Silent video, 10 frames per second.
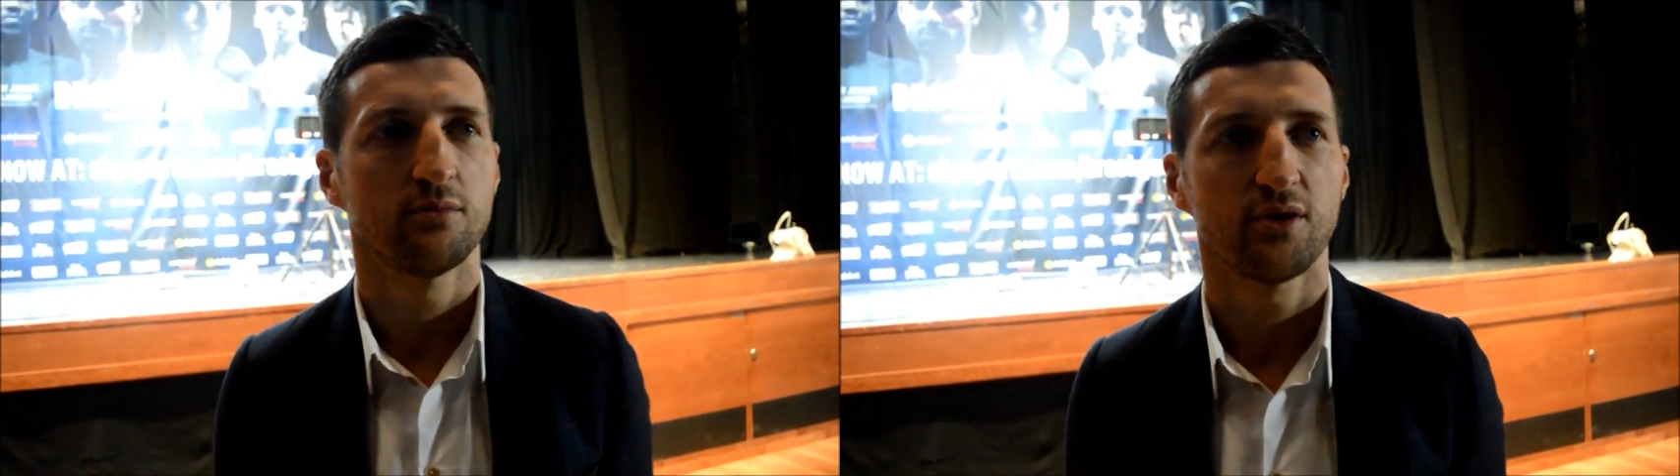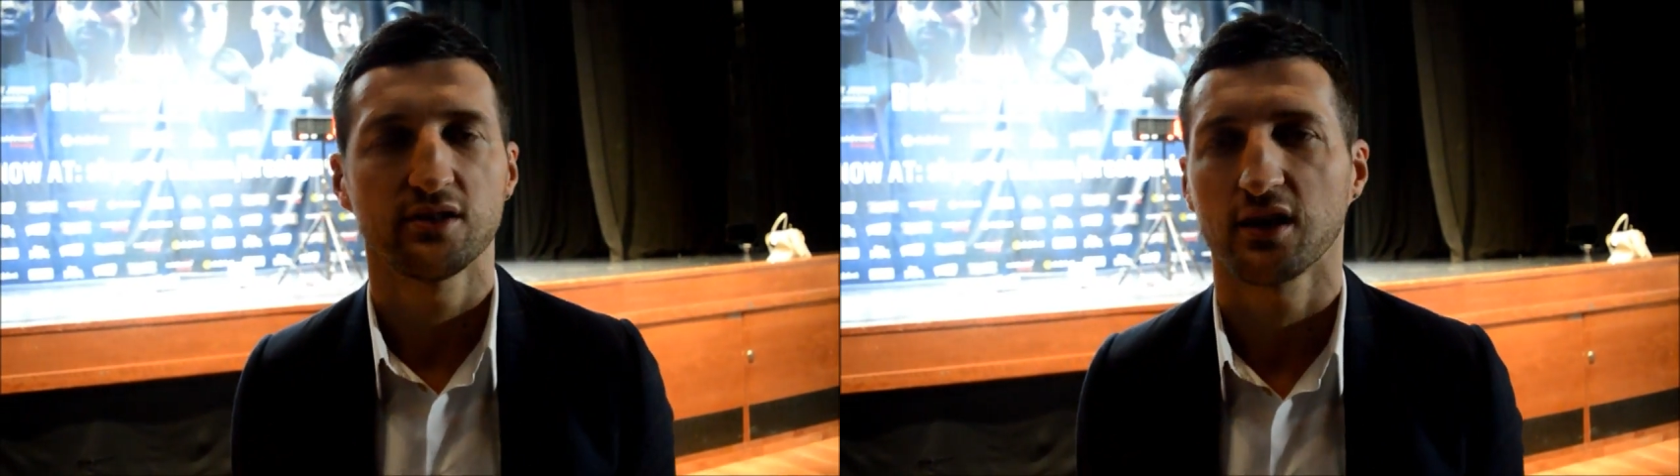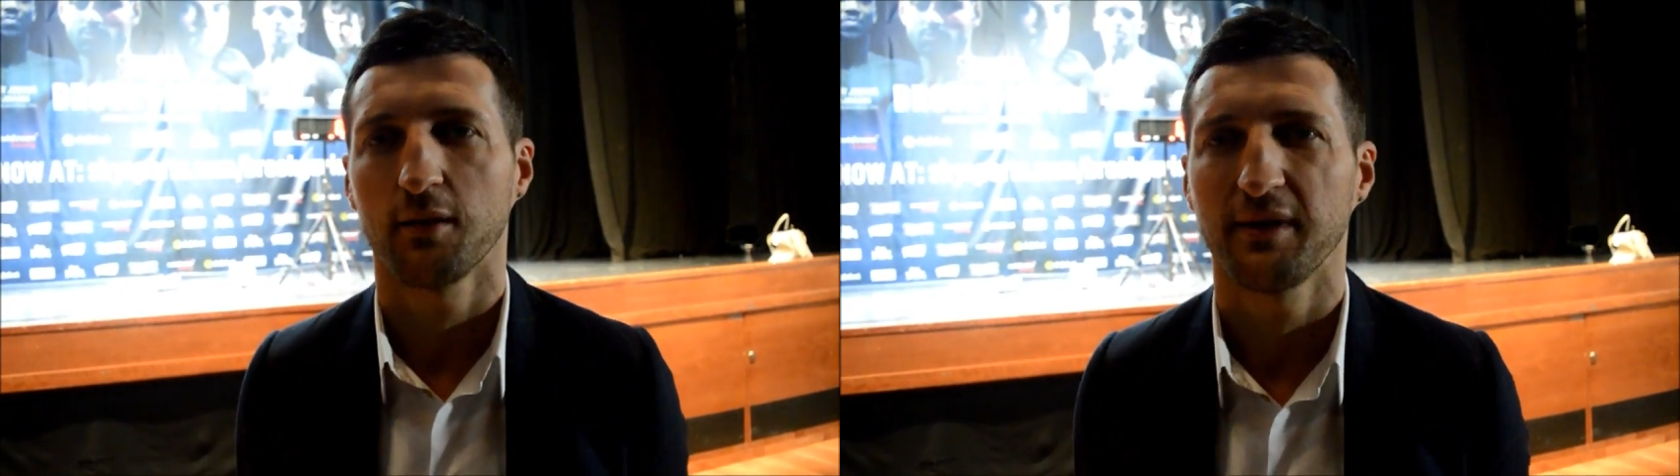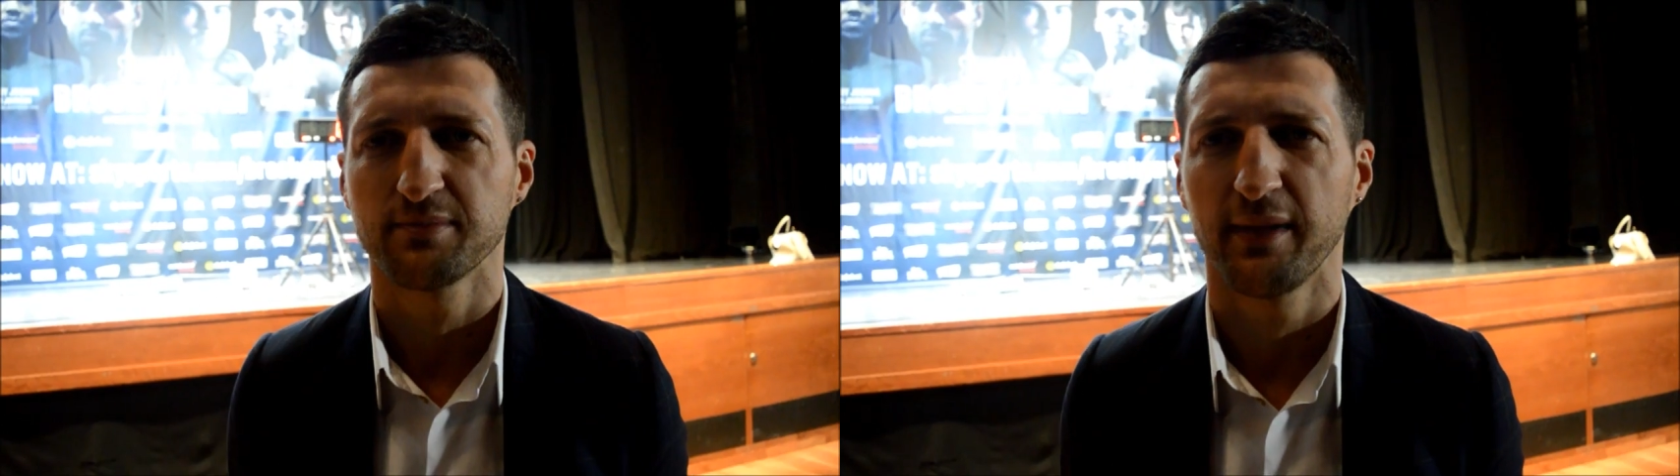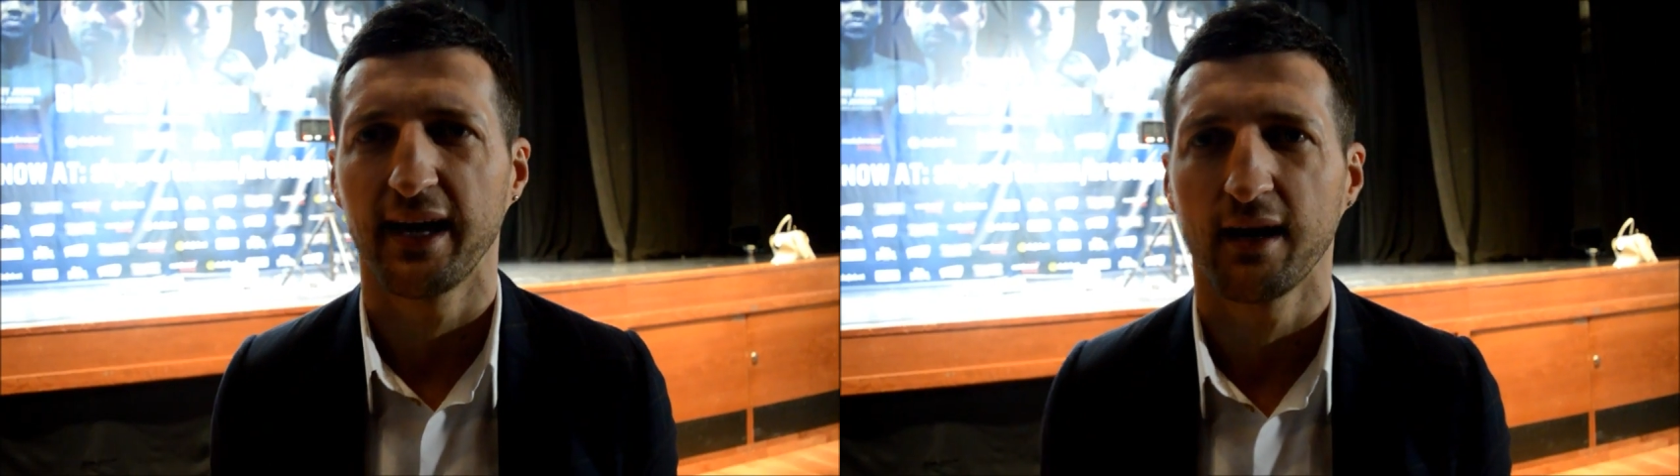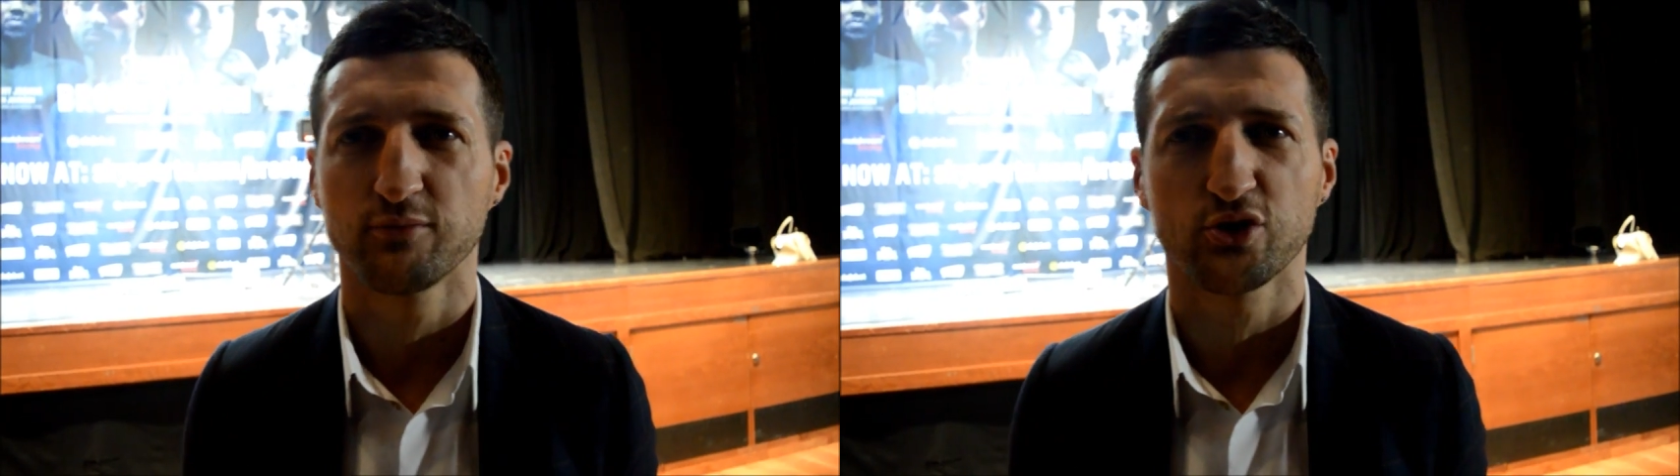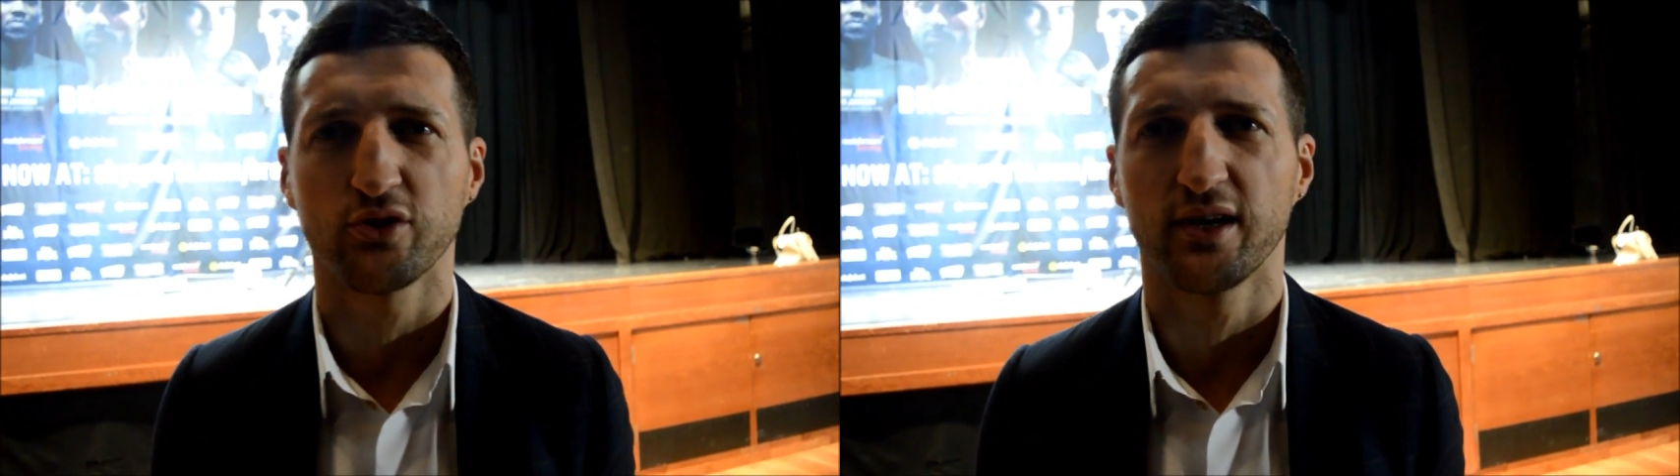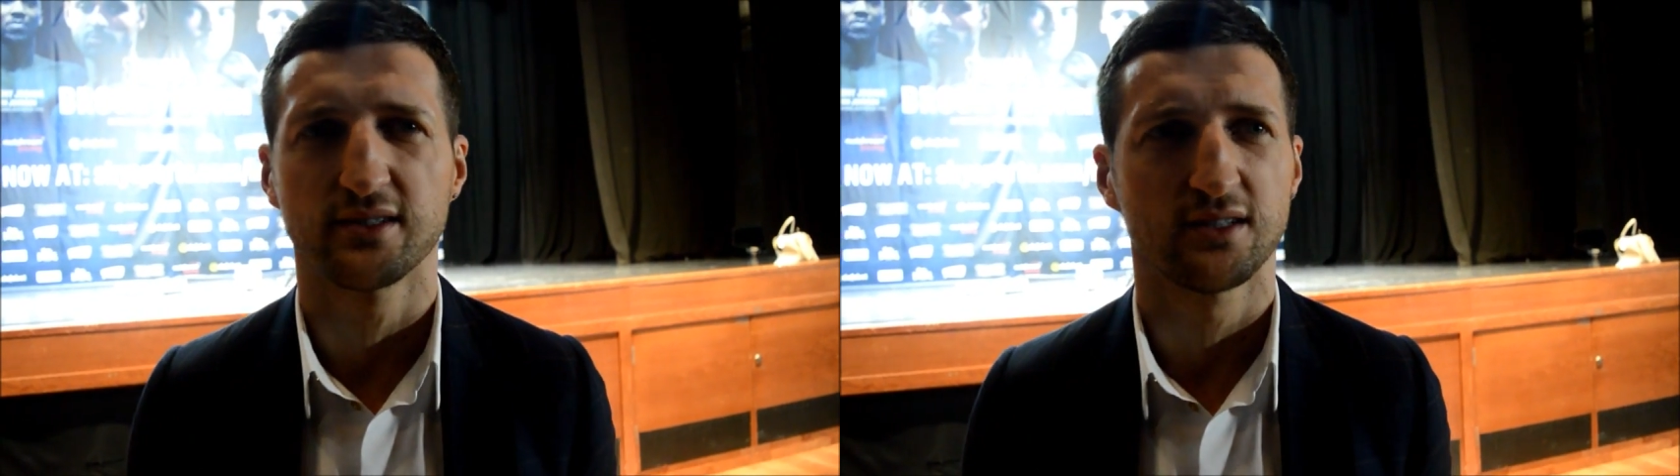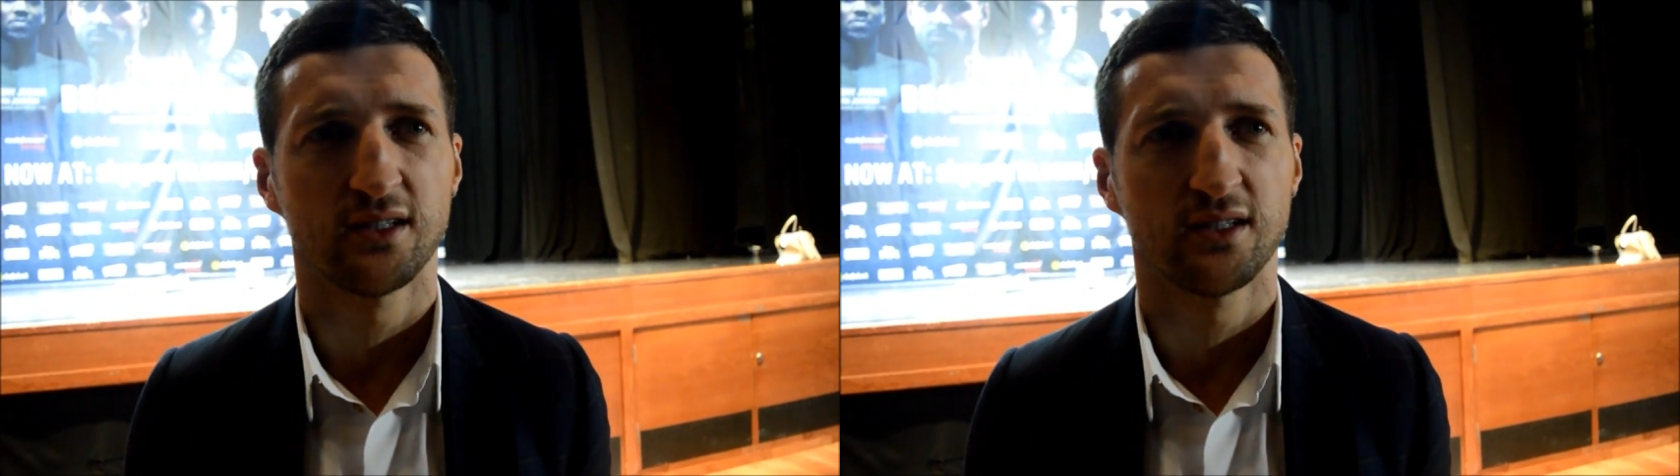But it's going to miss me. I'm sure it is.